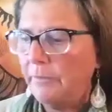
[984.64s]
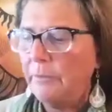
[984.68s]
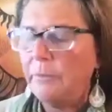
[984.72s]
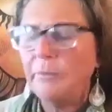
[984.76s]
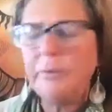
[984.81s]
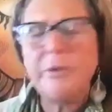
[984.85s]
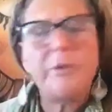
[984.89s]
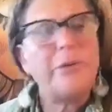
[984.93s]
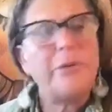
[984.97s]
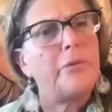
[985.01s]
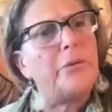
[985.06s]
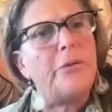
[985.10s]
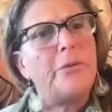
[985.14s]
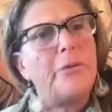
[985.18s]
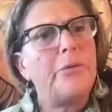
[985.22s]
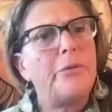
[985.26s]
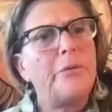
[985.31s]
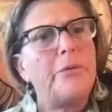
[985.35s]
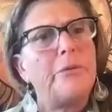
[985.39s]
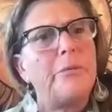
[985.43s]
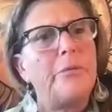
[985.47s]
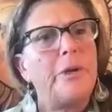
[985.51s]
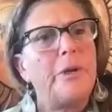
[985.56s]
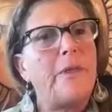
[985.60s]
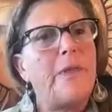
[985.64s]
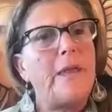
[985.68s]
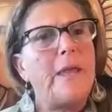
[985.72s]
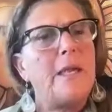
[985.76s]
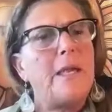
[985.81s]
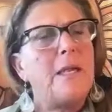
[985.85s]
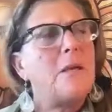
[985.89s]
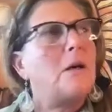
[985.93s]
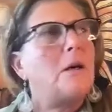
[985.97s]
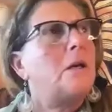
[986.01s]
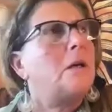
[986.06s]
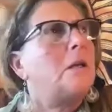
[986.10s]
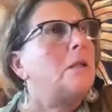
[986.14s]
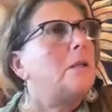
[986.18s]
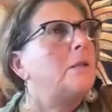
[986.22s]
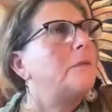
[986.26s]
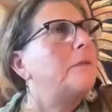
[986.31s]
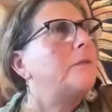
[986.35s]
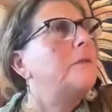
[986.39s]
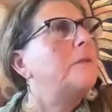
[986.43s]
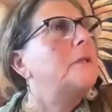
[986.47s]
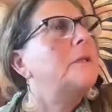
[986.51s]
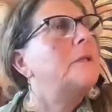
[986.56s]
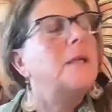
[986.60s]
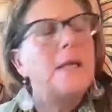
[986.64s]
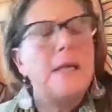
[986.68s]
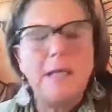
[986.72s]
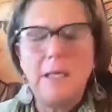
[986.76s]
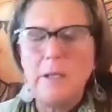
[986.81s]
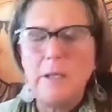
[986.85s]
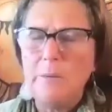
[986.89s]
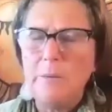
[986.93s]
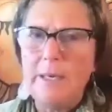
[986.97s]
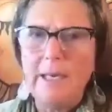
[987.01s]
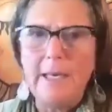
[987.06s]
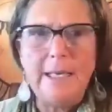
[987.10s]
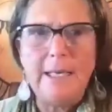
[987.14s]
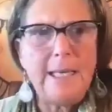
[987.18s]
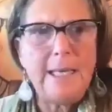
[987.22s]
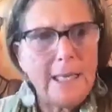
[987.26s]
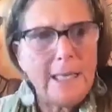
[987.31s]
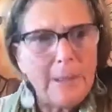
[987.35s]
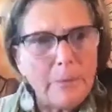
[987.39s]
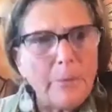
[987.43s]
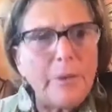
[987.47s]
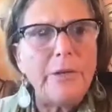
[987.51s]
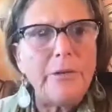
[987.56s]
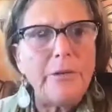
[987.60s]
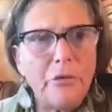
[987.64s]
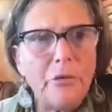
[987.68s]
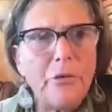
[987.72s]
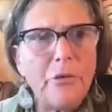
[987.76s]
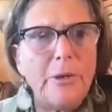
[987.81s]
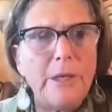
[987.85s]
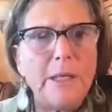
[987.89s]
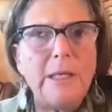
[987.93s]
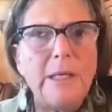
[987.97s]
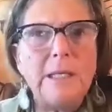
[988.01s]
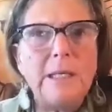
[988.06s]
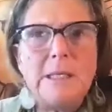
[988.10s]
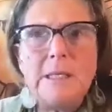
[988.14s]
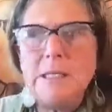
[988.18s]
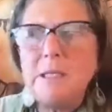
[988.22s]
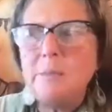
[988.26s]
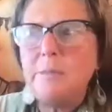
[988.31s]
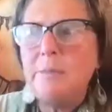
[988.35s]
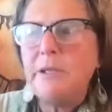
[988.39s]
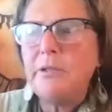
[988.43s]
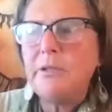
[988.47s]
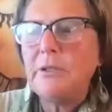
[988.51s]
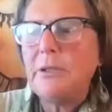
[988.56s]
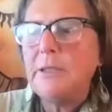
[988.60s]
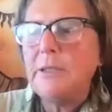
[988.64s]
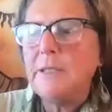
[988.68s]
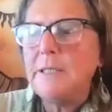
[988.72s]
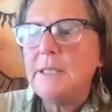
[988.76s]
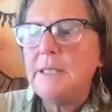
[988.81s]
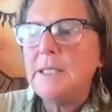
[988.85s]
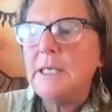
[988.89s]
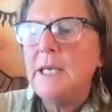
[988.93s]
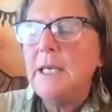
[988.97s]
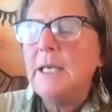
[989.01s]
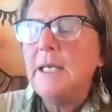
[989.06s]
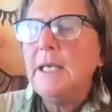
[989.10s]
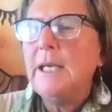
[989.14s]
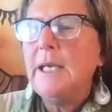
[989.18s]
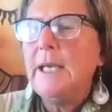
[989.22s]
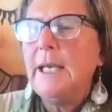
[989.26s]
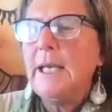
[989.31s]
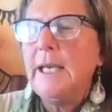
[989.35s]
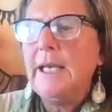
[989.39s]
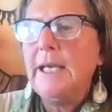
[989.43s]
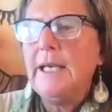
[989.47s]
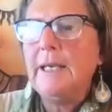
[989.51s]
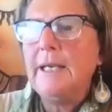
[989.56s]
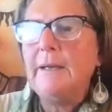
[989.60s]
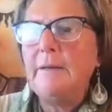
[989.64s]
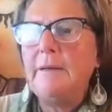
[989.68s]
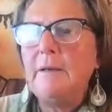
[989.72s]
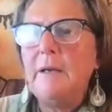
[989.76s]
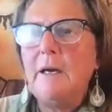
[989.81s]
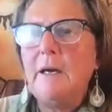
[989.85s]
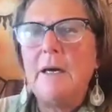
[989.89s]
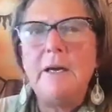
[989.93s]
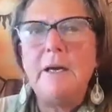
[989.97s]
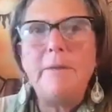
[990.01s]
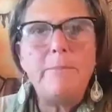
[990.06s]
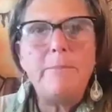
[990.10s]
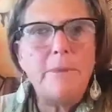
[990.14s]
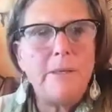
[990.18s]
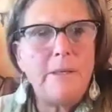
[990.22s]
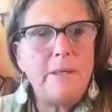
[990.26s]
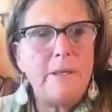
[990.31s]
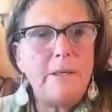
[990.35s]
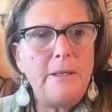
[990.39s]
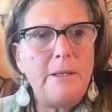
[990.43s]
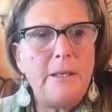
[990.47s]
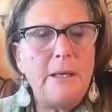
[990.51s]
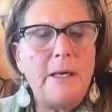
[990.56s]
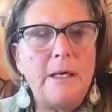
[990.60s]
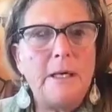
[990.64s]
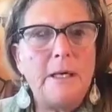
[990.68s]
what are they called? Anyway, I went to a kidney specialist, and I've been